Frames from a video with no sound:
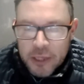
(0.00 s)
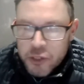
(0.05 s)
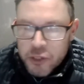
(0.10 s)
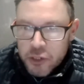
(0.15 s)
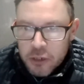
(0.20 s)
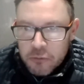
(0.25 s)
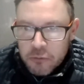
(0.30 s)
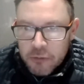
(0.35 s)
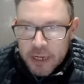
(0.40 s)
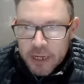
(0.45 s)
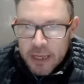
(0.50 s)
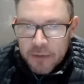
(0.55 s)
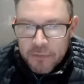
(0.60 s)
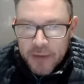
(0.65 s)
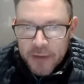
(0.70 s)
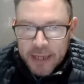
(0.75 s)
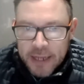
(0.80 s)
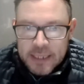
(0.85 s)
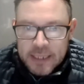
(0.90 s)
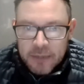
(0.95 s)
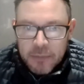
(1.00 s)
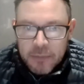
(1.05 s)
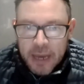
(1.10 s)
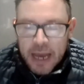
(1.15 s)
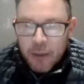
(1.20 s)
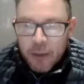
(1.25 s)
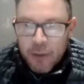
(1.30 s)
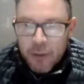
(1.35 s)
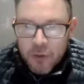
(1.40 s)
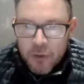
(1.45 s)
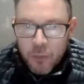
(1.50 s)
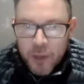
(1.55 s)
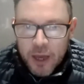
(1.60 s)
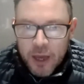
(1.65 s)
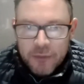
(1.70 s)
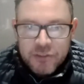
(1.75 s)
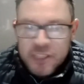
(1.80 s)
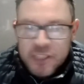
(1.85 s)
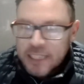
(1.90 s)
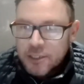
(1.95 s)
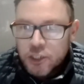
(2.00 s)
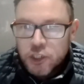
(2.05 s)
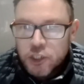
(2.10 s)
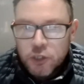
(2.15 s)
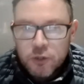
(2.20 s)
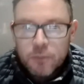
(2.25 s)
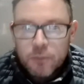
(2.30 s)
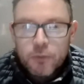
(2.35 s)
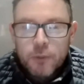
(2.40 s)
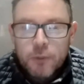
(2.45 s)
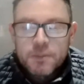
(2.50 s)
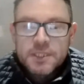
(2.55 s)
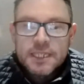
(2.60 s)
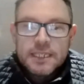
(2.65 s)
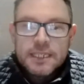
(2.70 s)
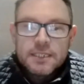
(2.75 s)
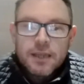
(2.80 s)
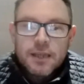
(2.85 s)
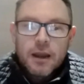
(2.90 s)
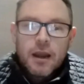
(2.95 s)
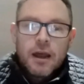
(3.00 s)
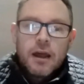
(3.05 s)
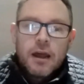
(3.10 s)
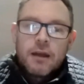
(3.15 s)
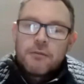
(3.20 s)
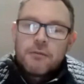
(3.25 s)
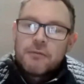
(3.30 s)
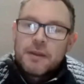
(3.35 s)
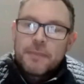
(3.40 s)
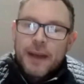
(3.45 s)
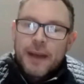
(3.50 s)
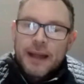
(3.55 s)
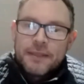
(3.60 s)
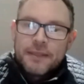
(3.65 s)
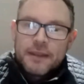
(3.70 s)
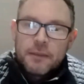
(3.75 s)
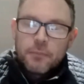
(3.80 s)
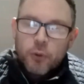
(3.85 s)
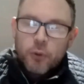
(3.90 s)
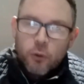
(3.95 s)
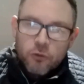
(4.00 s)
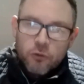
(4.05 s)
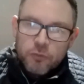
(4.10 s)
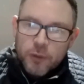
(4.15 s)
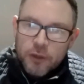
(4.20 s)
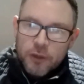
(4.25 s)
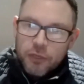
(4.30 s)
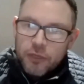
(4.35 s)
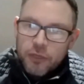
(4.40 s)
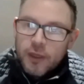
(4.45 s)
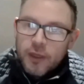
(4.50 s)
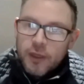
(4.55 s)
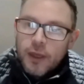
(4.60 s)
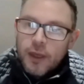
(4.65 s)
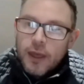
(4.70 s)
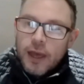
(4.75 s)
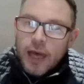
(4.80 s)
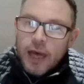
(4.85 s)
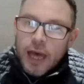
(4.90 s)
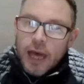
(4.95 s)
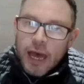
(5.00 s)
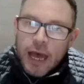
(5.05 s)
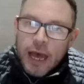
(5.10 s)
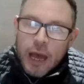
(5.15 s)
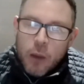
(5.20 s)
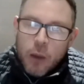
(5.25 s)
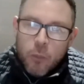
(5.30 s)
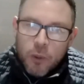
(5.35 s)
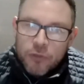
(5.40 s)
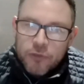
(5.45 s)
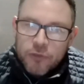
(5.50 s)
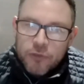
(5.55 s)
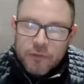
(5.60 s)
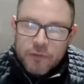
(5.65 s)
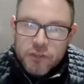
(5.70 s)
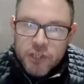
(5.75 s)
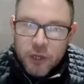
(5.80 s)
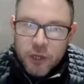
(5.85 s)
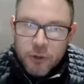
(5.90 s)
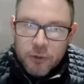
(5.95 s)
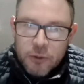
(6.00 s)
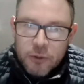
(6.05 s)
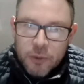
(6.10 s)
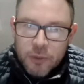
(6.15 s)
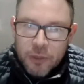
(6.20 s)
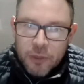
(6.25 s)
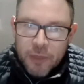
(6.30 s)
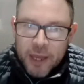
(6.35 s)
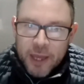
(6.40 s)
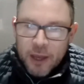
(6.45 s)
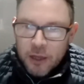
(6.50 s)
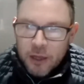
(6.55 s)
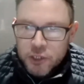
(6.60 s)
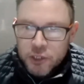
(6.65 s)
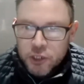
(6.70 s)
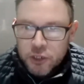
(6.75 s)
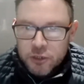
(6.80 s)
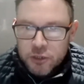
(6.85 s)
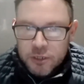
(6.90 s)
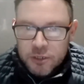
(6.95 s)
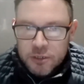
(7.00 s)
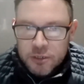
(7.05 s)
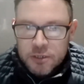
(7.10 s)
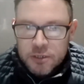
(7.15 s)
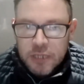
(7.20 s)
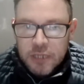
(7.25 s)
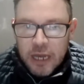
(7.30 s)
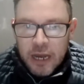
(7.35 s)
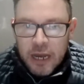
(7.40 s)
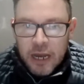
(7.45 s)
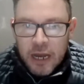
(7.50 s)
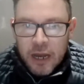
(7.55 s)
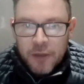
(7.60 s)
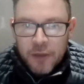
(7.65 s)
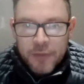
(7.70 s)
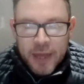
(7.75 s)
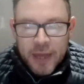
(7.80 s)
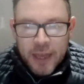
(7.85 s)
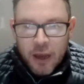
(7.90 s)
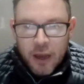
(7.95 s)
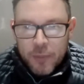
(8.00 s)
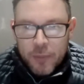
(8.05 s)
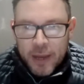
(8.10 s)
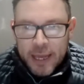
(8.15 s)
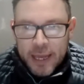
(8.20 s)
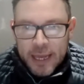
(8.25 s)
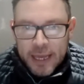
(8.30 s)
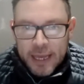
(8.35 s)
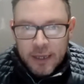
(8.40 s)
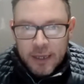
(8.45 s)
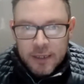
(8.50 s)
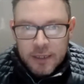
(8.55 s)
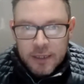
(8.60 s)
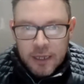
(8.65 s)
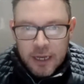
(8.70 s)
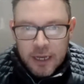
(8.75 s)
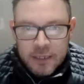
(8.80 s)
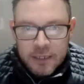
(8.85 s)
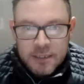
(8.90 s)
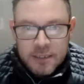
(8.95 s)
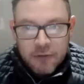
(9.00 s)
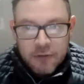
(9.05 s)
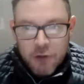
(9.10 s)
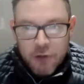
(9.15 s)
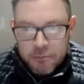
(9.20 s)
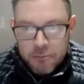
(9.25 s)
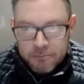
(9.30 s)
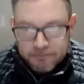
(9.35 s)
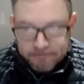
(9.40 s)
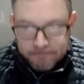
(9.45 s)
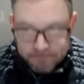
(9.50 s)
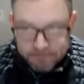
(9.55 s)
shouldn't really affect him. However, we have seen student properties rebanded in Portsmouth, and once they've shown that they are students, they are paying zero.